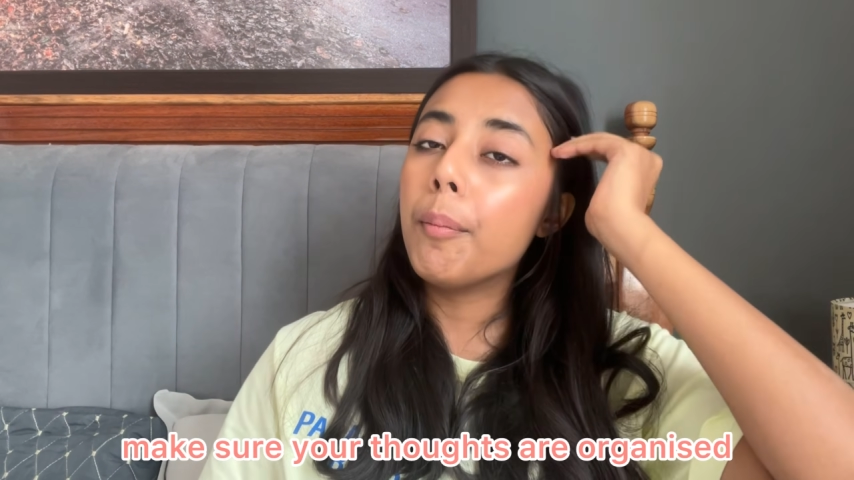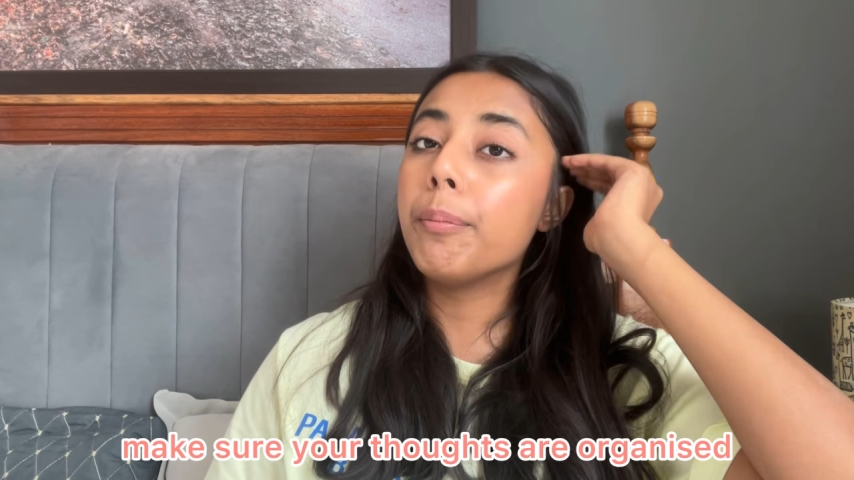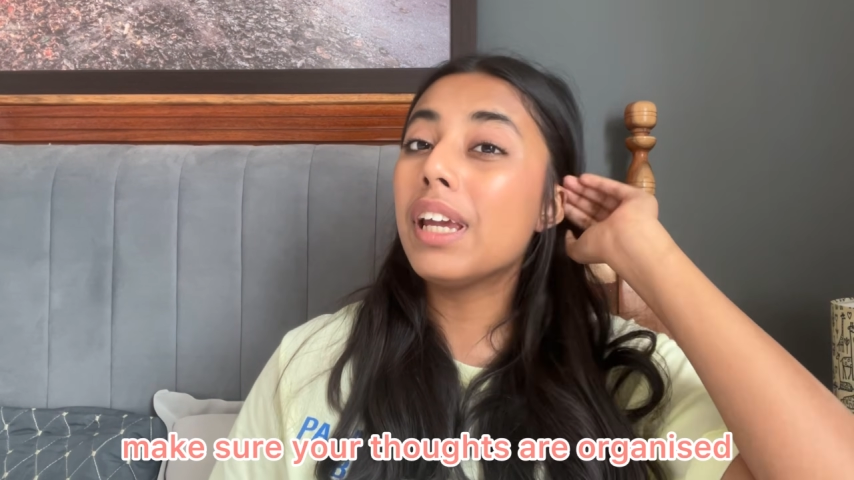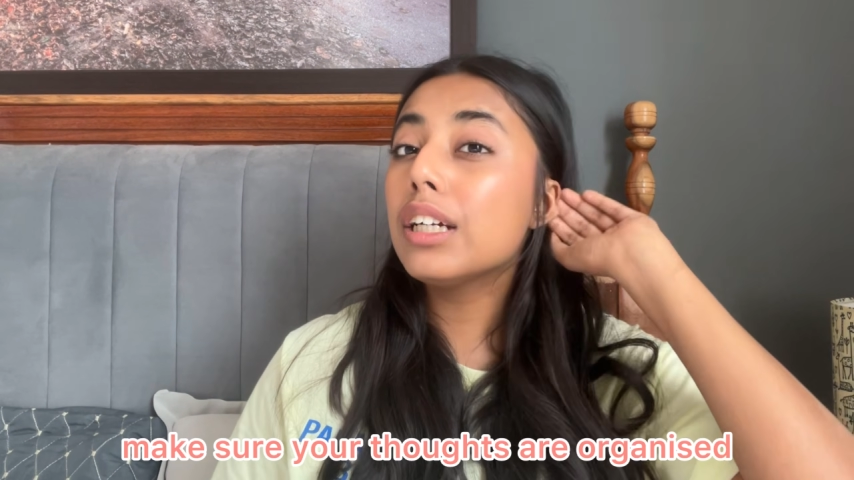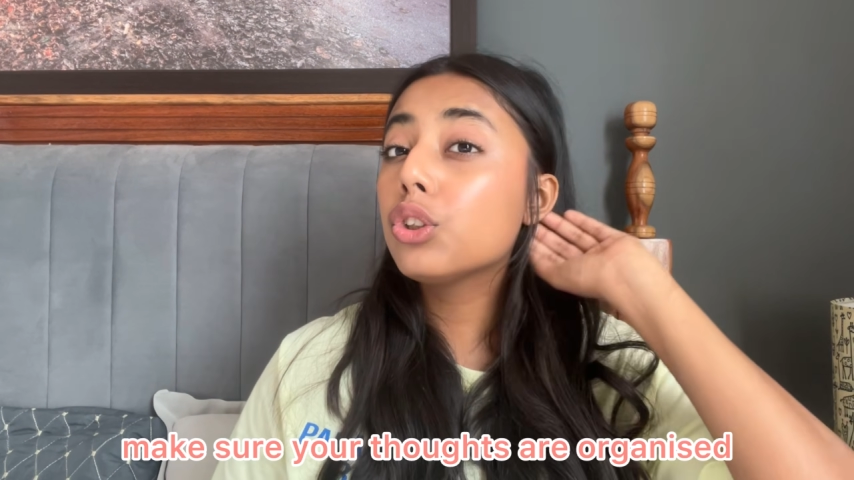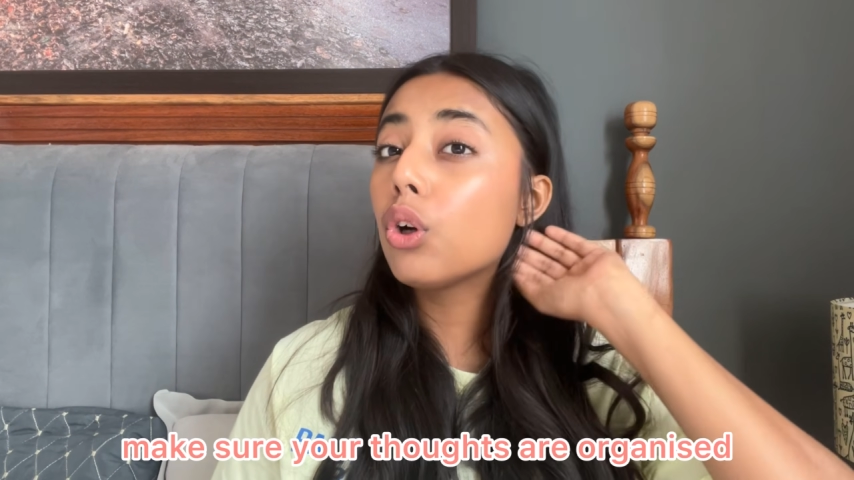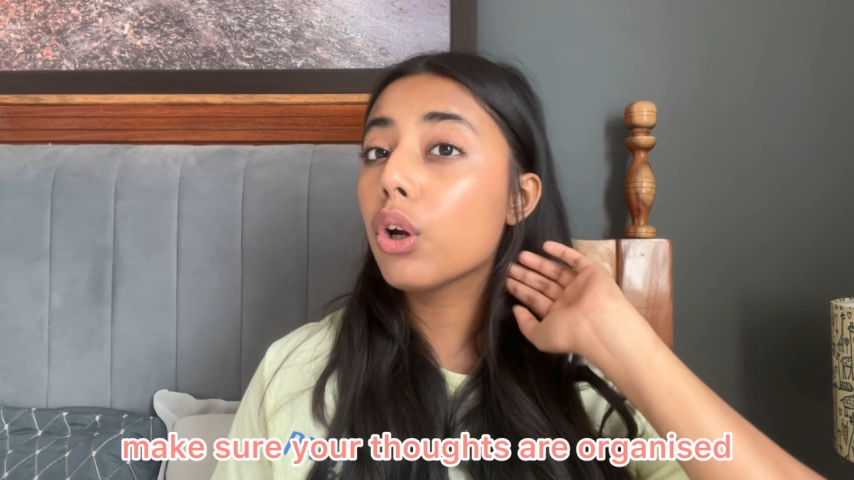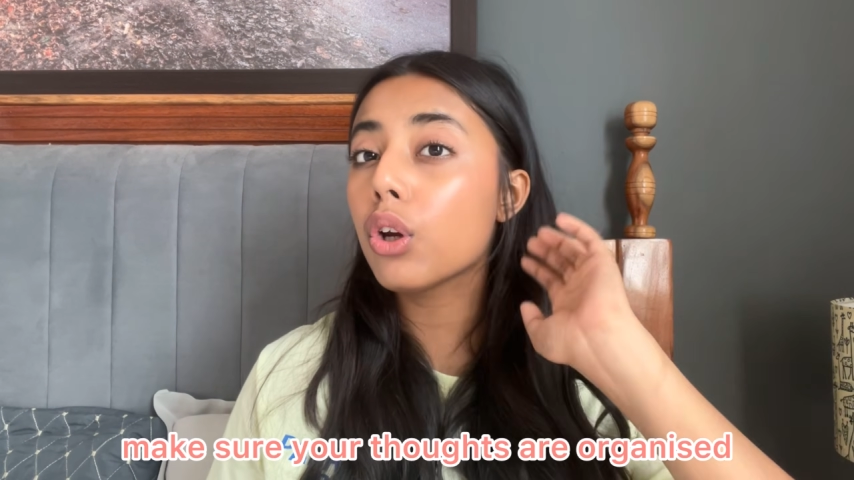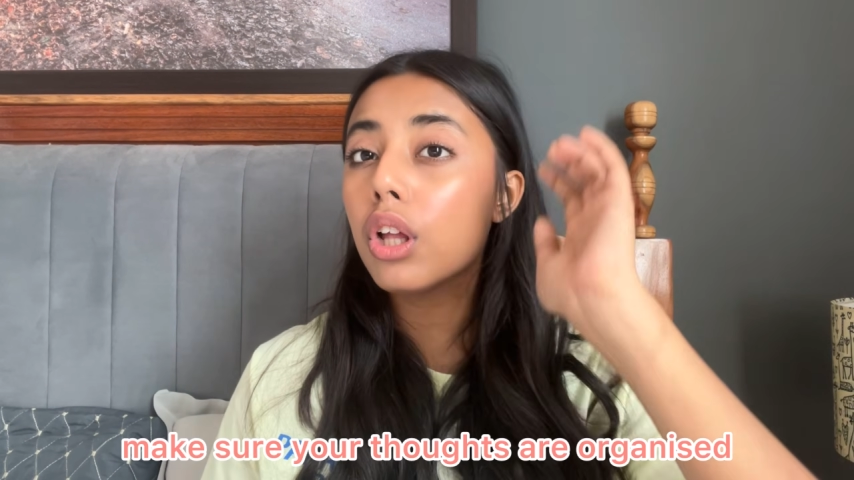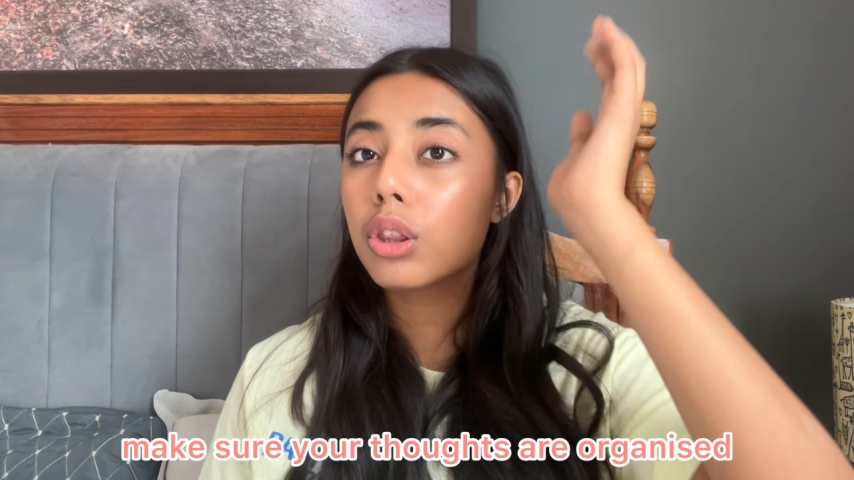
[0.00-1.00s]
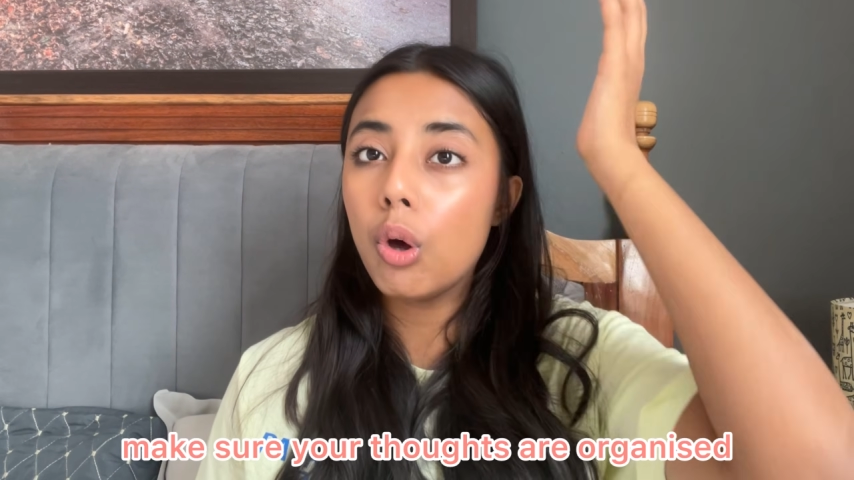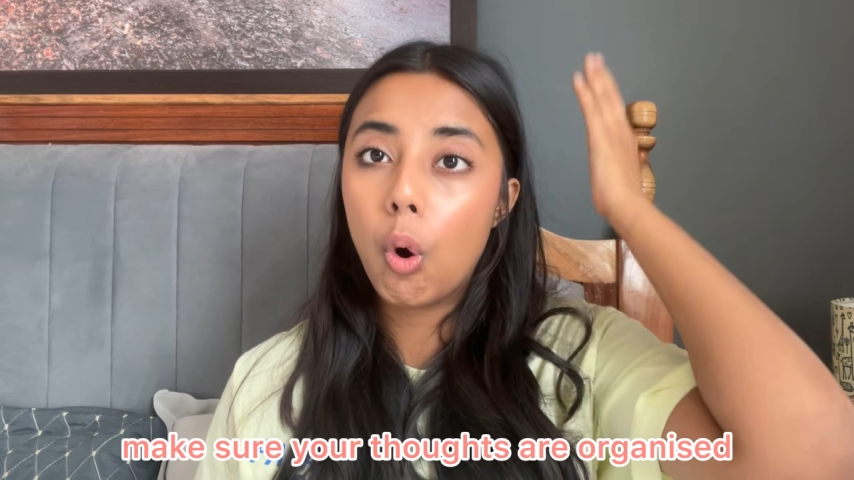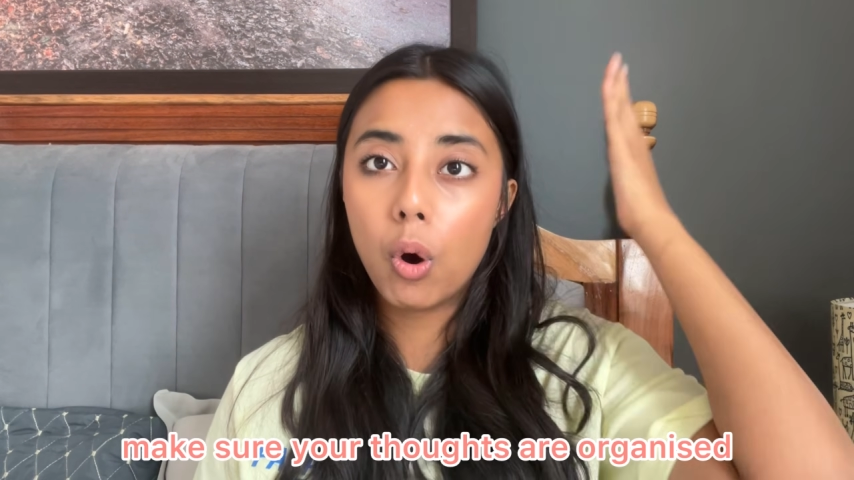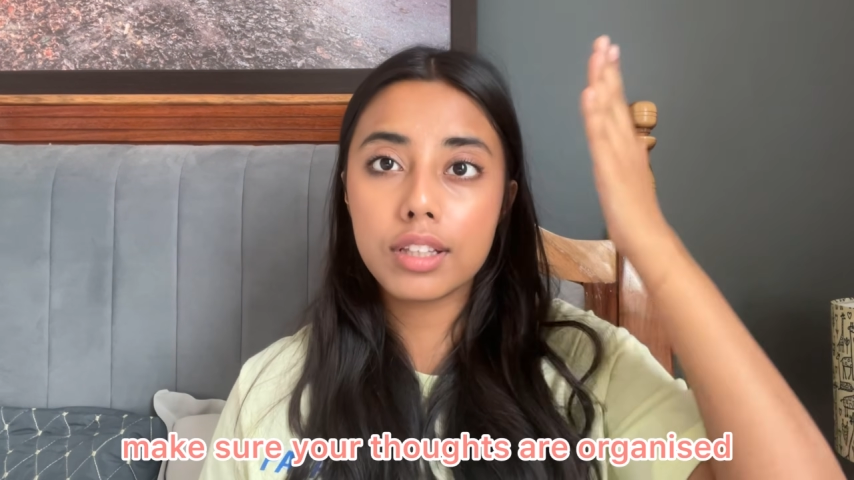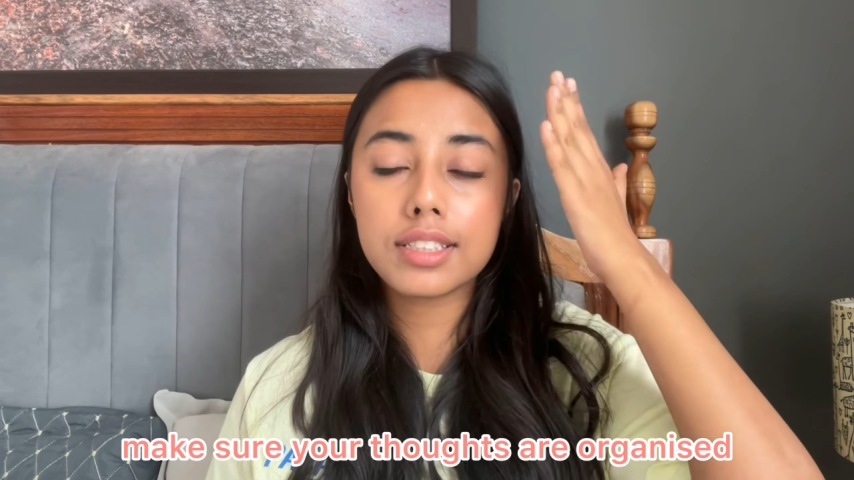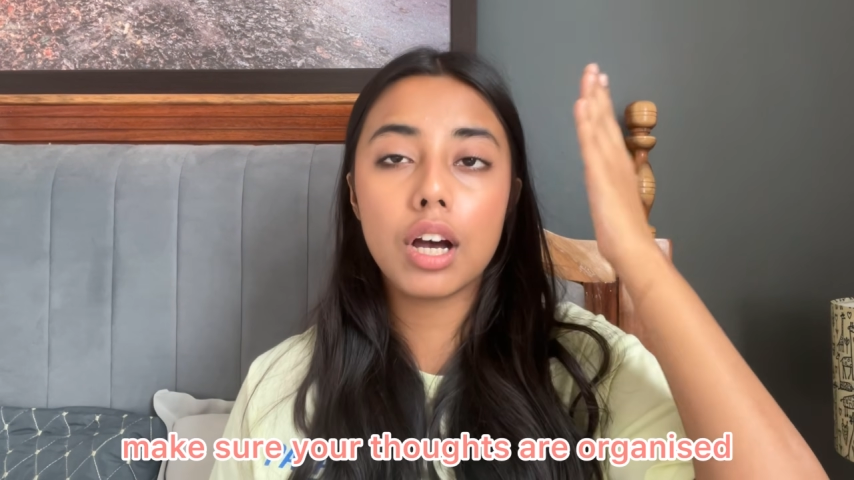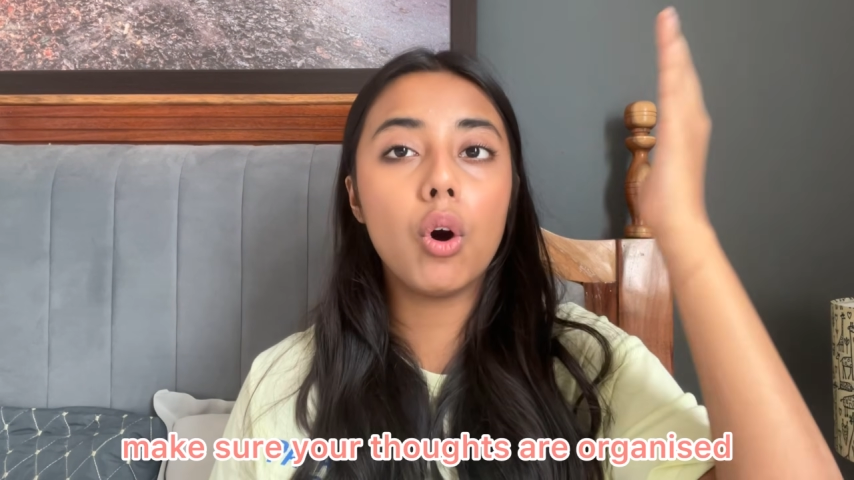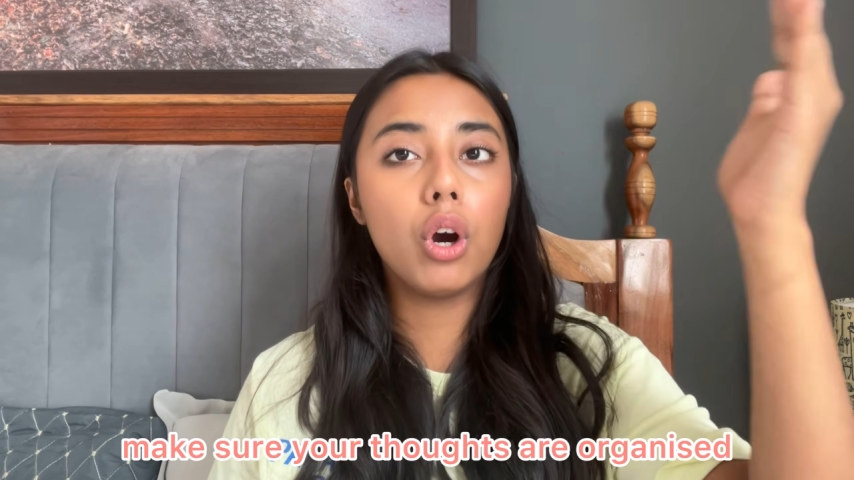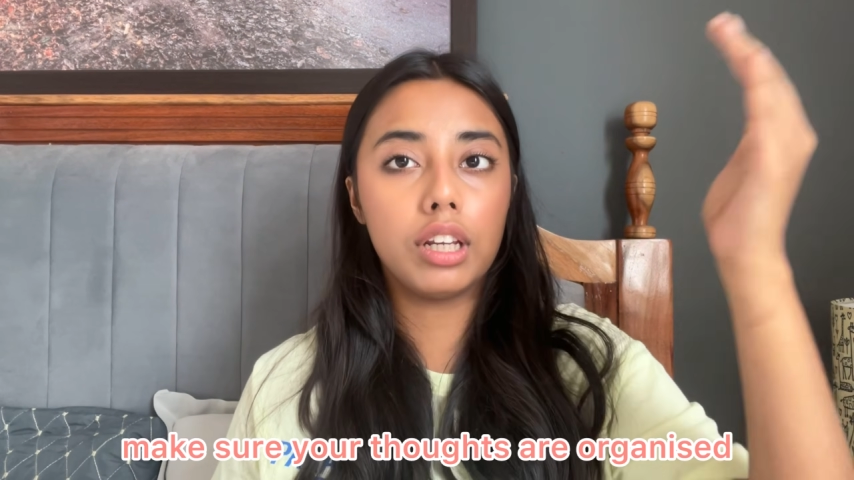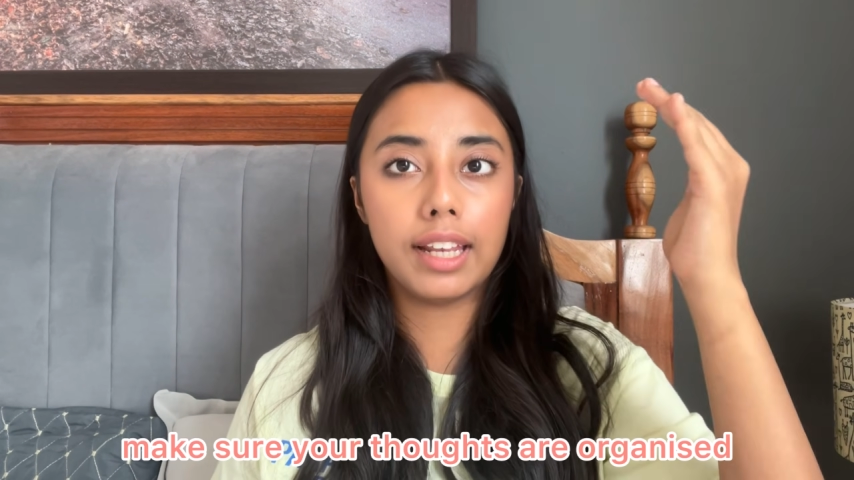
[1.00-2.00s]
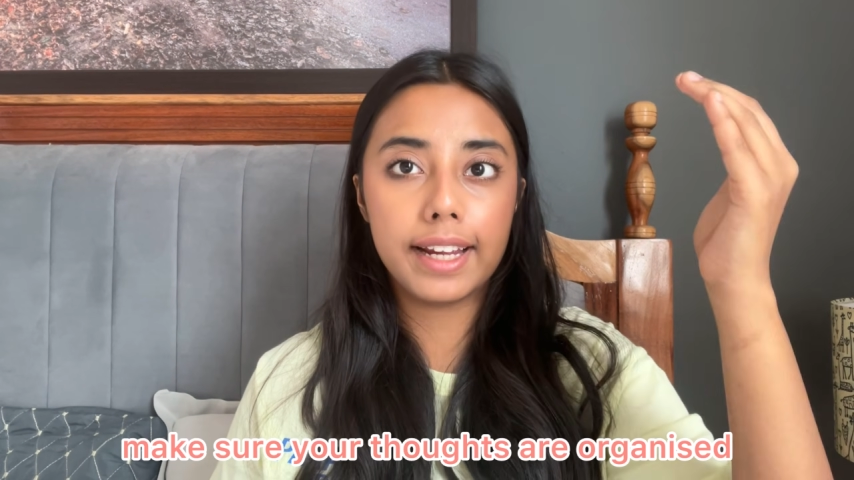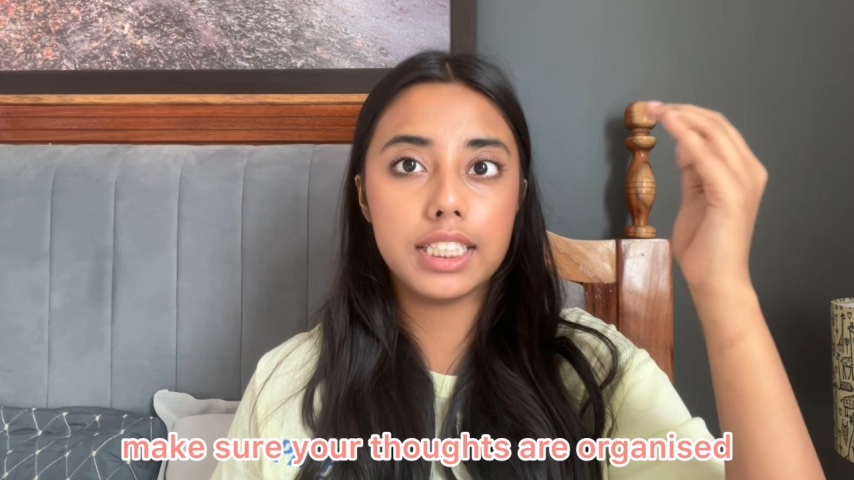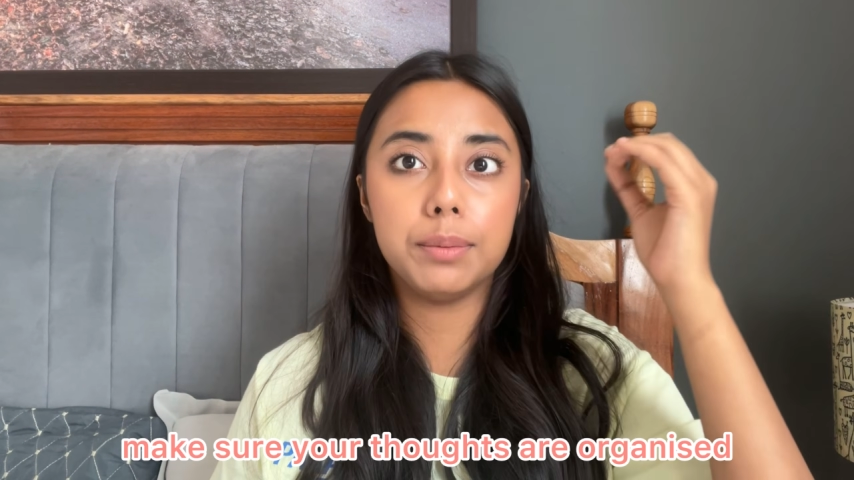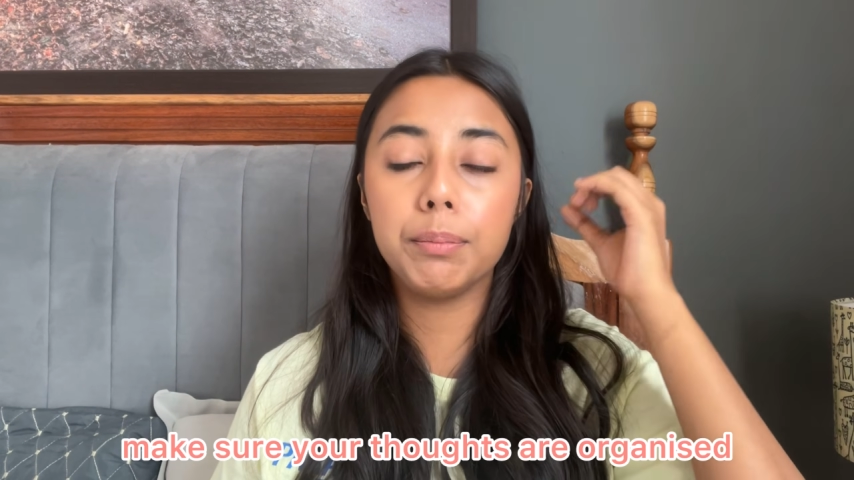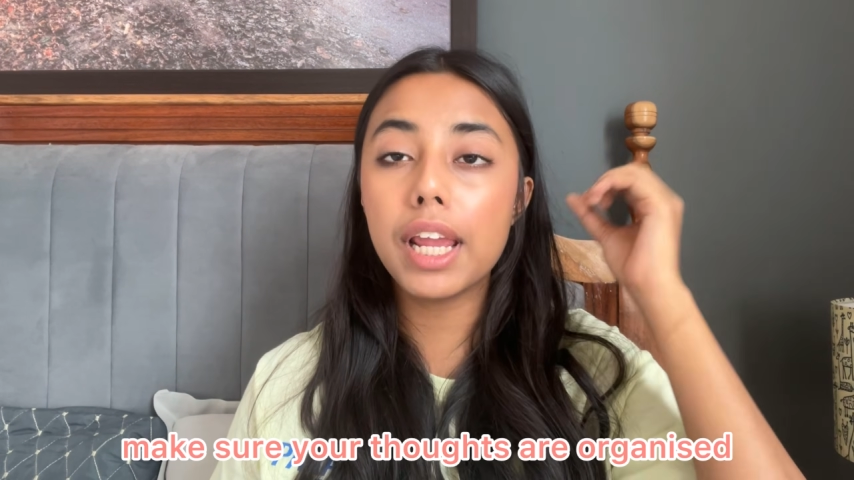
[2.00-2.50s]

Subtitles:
make sure your thoughts are organized.